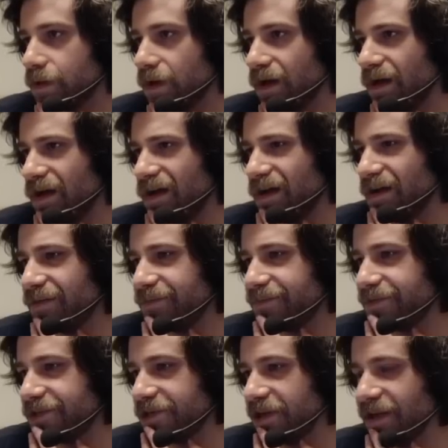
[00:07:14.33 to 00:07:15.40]
Uh,
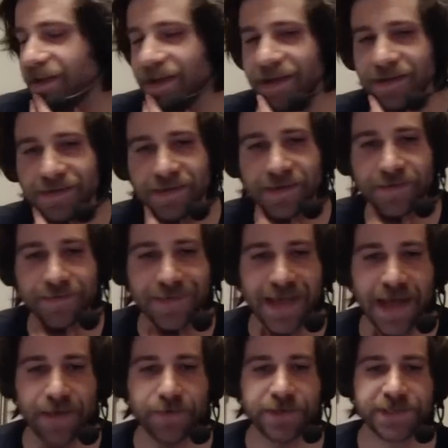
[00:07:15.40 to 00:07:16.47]
shit, I don't know.
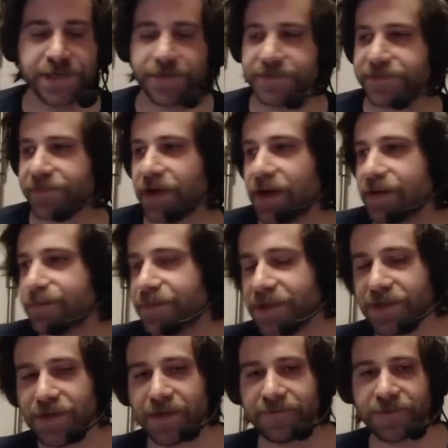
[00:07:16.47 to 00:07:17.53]
Yeah, reserve's fine,
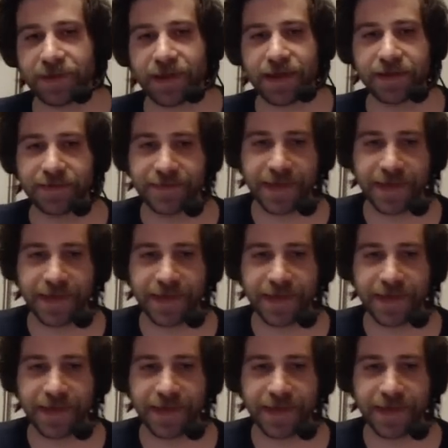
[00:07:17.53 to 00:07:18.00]
but you have to, like,